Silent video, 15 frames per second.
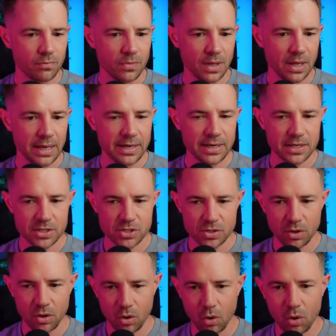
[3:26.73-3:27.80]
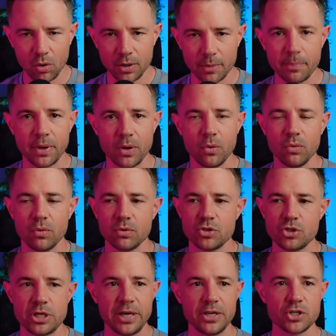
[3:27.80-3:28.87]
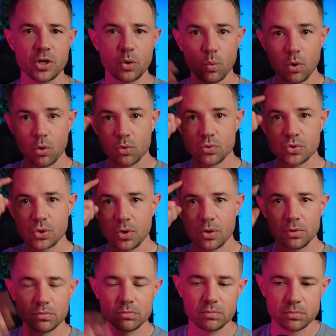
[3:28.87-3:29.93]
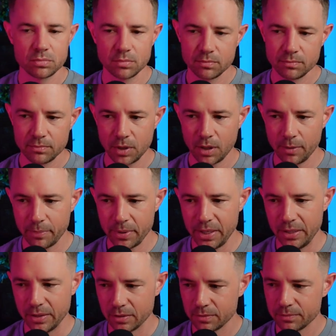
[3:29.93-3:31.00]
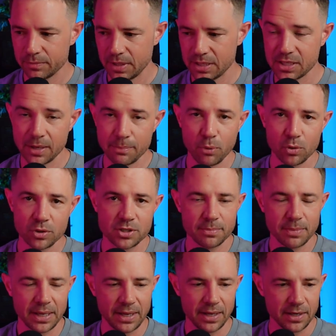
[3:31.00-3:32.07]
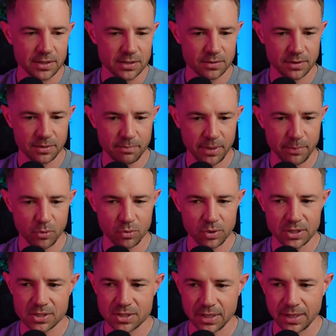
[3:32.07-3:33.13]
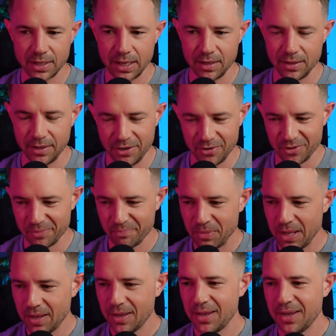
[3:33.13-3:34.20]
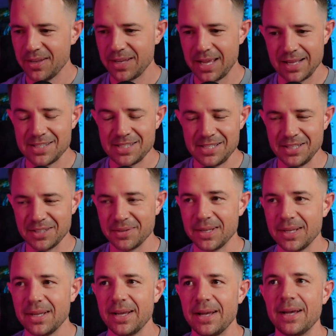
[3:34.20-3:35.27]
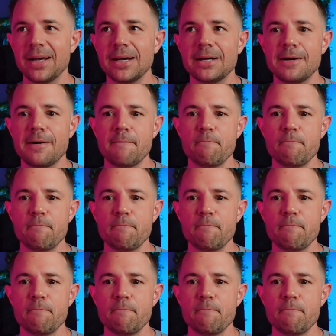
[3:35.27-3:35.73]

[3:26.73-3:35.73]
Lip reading: it is all about changing what goes on up here as I point to my head, and people listening can't hear it, can't see it.